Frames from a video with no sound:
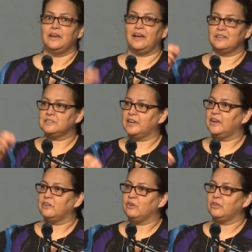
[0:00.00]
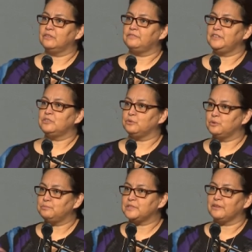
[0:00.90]
as can all of these
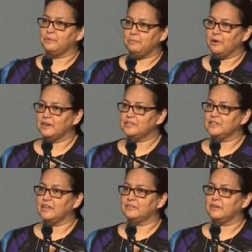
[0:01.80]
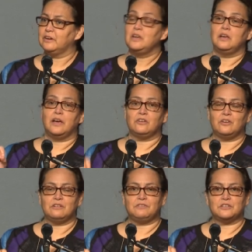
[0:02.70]
groups that we brought together. And
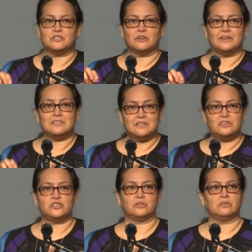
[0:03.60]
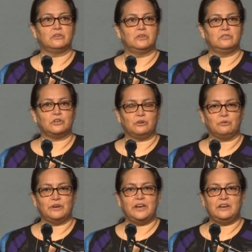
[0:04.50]
all of us are essential to
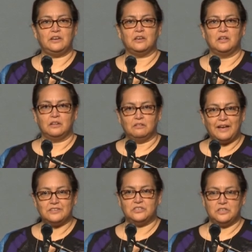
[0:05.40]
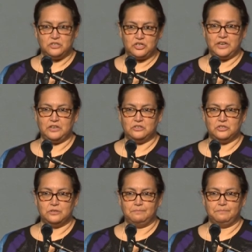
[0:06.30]
creating lasting
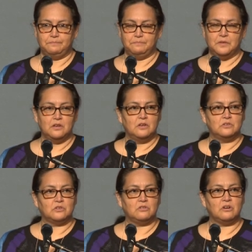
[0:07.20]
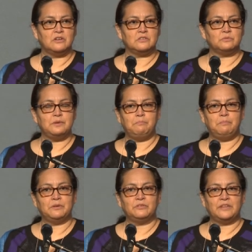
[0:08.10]
change so long as we
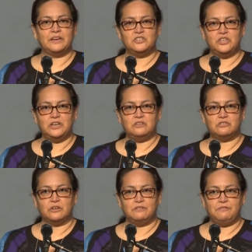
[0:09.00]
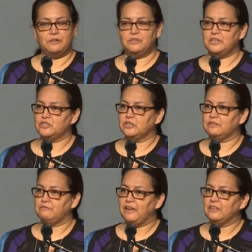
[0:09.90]
build that change on a foundation
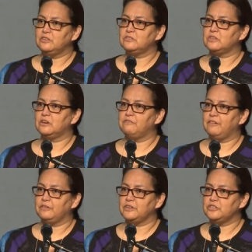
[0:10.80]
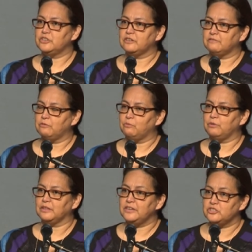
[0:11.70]
of values and a foundation of
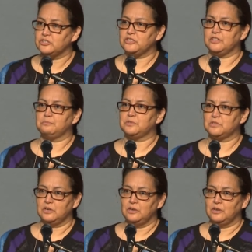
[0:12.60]
relationships